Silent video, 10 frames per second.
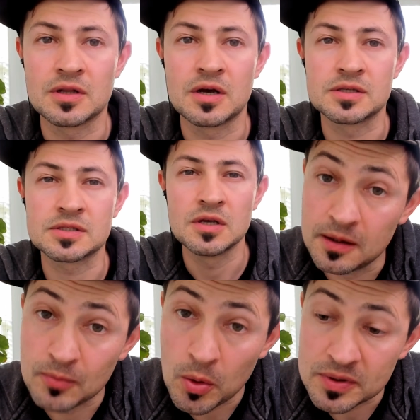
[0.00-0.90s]
laws.
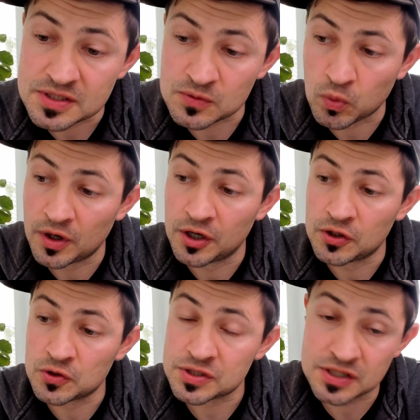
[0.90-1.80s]
In moments where
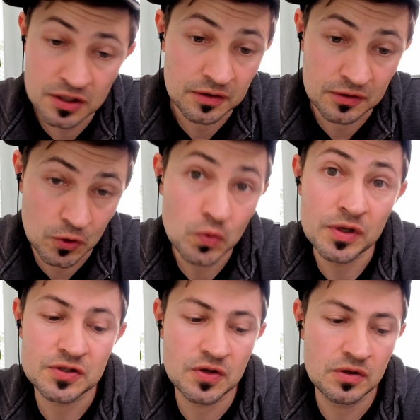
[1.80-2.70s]
you still do
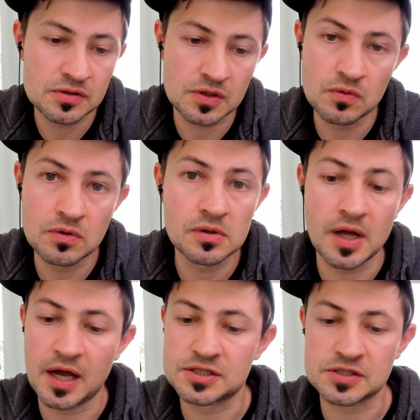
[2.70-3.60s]
need to use Google,
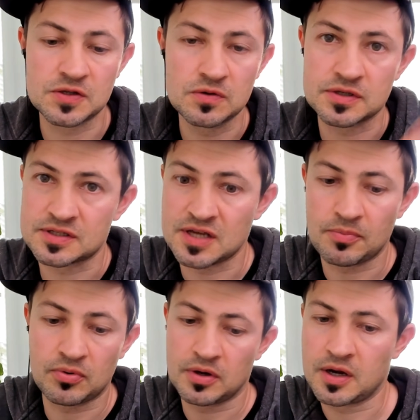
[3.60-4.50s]
I just use a
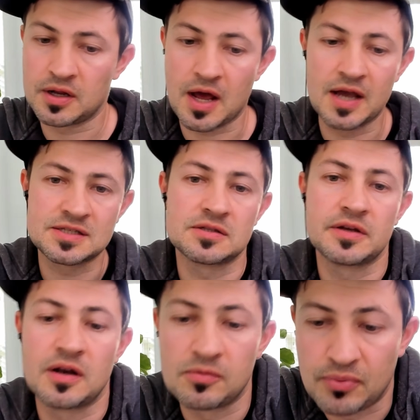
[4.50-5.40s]
separated,
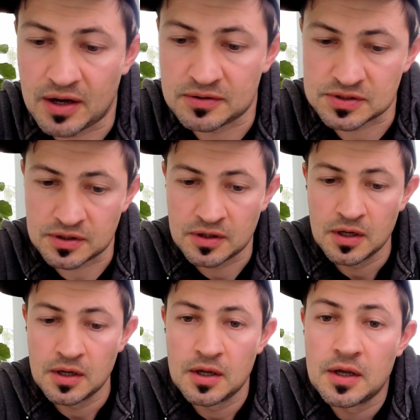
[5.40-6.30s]
isolated browser.
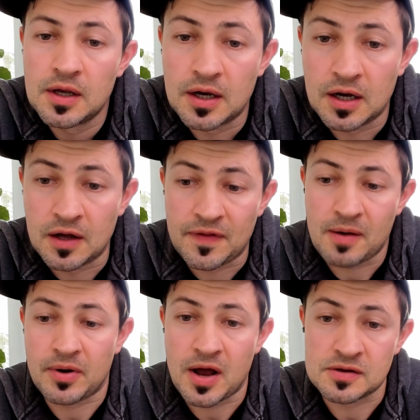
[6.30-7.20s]

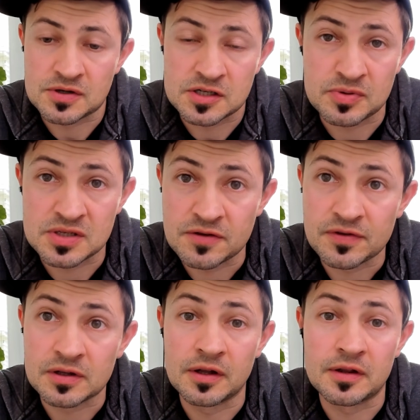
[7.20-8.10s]
That browser is
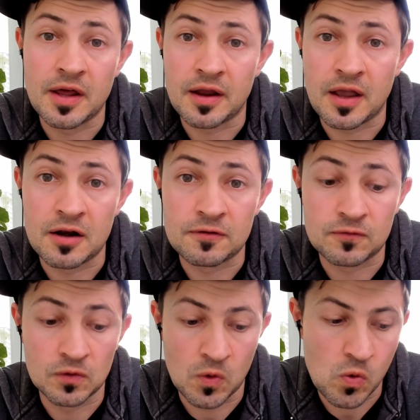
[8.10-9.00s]
specifically dedicated
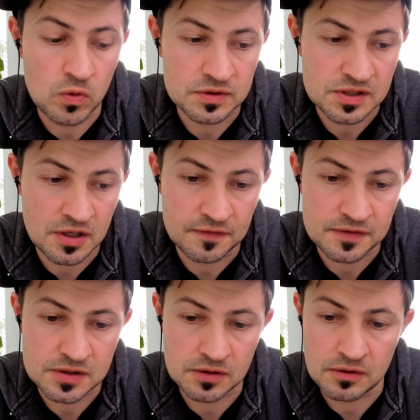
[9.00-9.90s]
for Google stuff
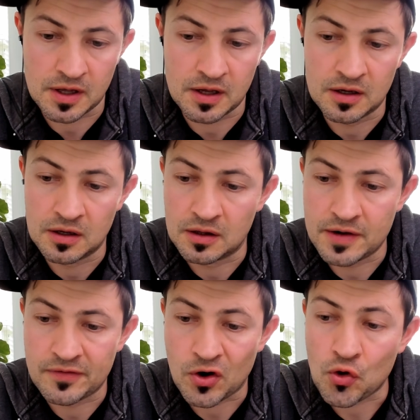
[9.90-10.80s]
so that it
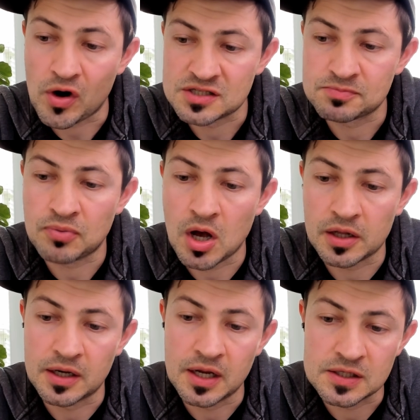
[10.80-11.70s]
never
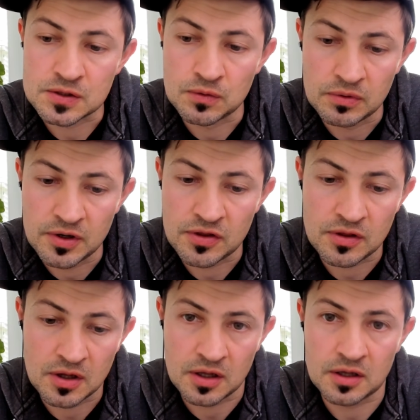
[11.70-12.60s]
cross-pollinates with
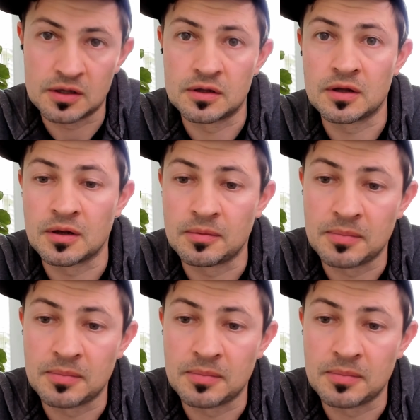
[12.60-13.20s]
the